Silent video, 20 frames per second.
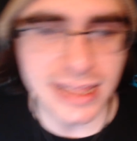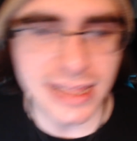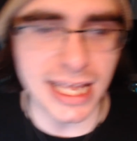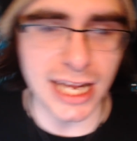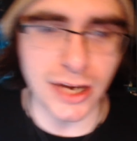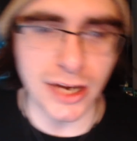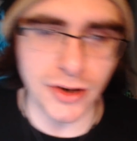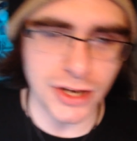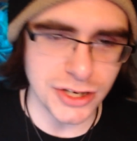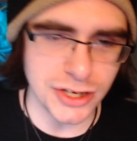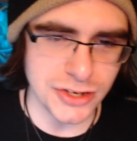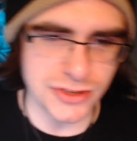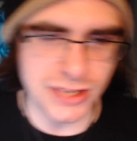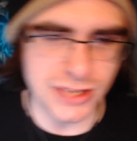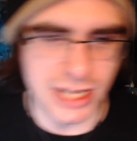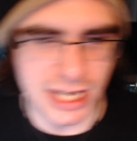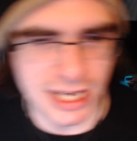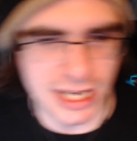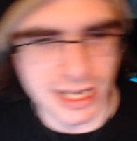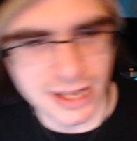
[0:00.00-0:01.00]
that you're
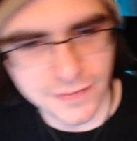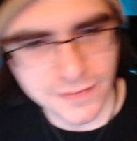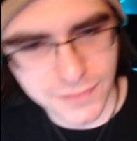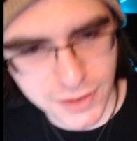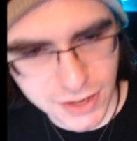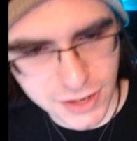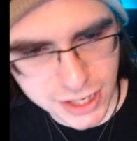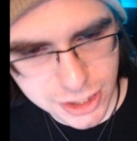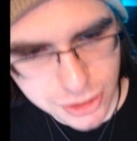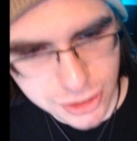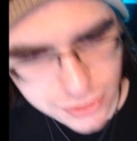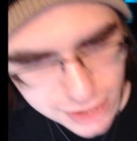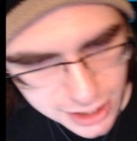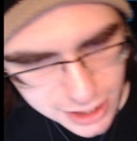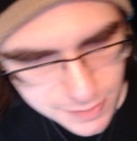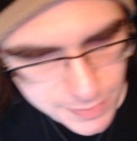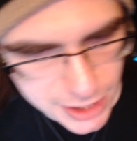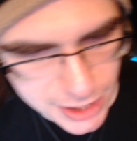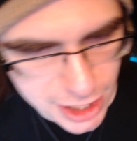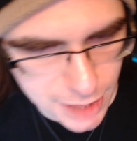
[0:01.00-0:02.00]
interested in if you're interested
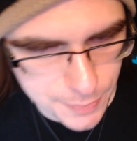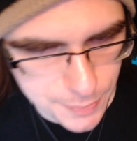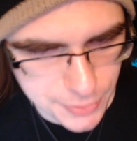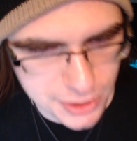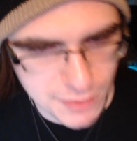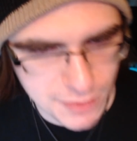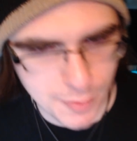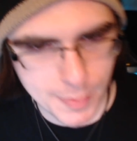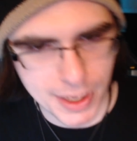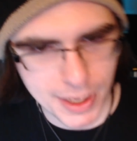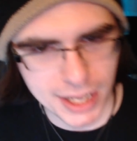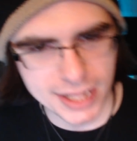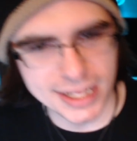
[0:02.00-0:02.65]
in meeting up with everybody.